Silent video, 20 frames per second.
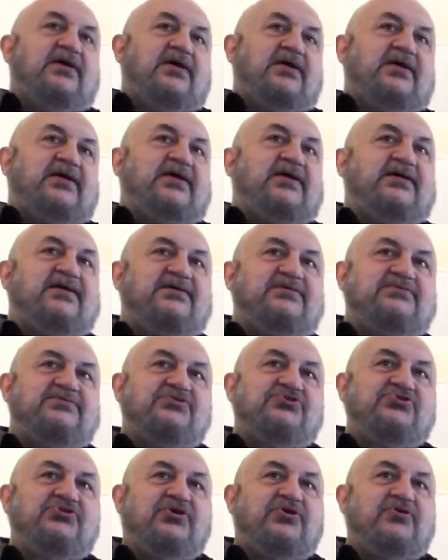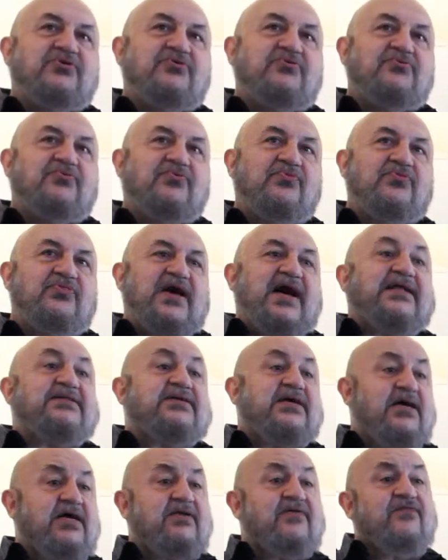And so
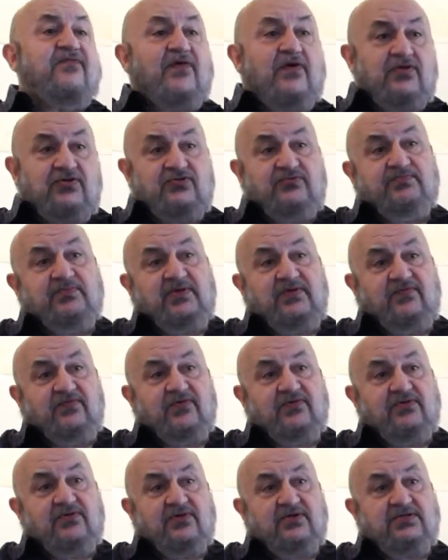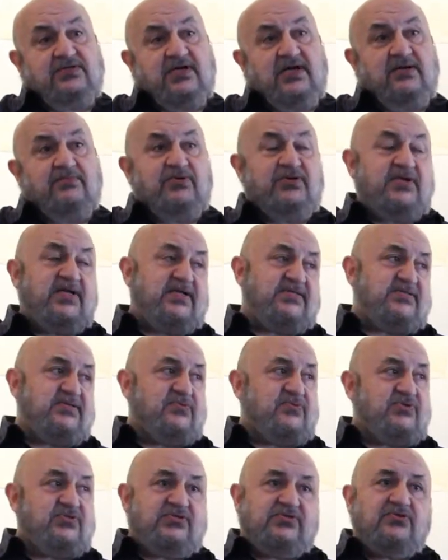that kind of followed me for a long time. But
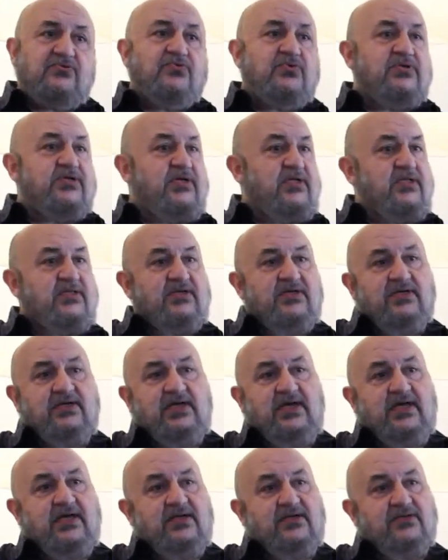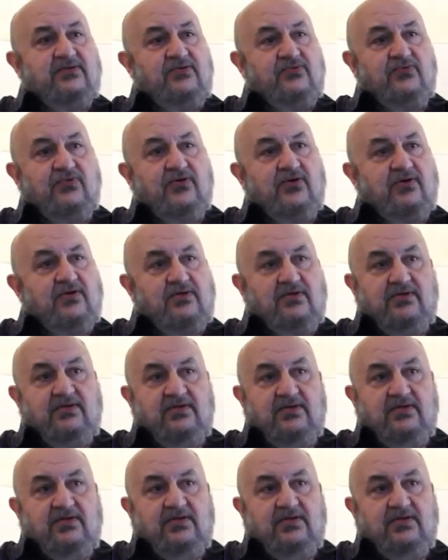Nancy was still willing to handle the work.